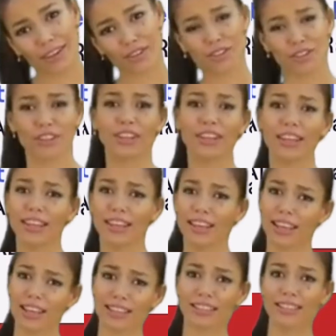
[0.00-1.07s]
You can get
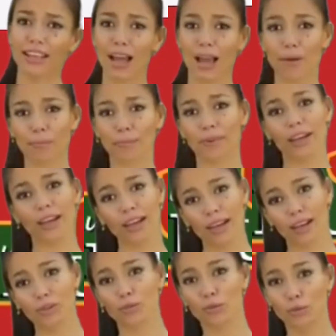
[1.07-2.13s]
some dead pit
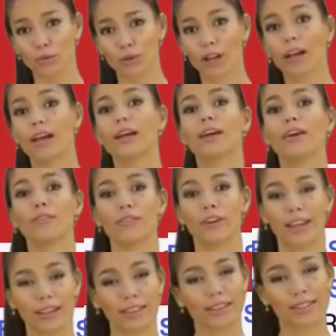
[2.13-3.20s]
radio shirts. You
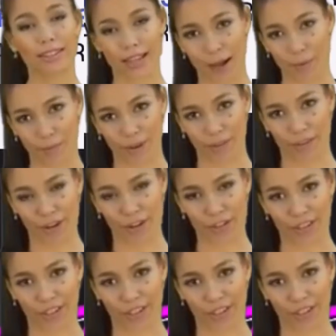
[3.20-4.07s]
can get Last House on the